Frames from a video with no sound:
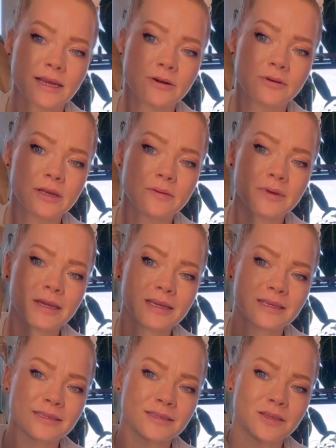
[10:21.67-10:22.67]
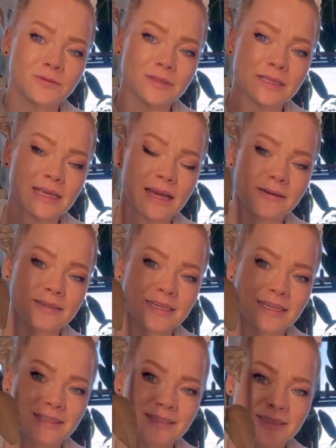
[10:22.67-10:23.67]
aeroid mix. So we'll see how it
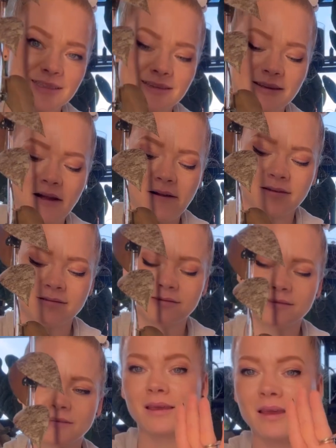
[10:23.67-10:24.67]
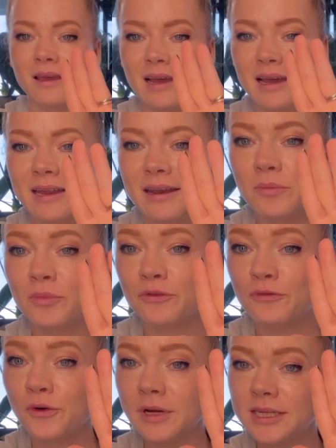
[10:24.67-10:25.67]
does. Number
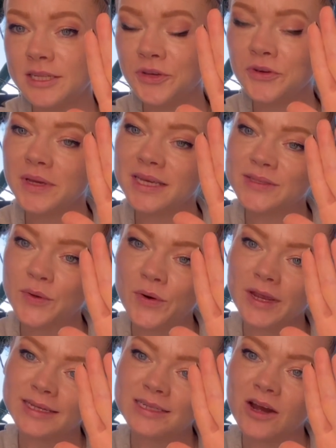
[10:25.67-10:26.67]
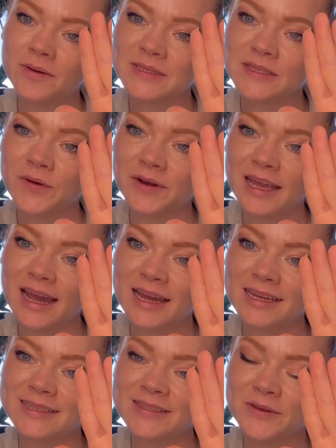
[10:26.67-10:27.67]
42 is Hoya
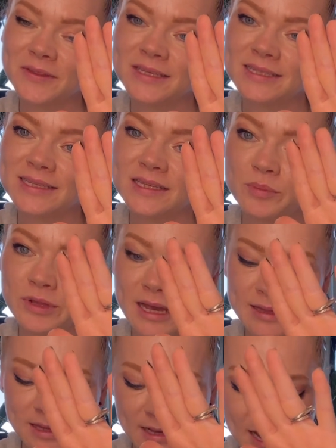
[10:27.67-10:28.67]
Tomsoni. So this is the plant that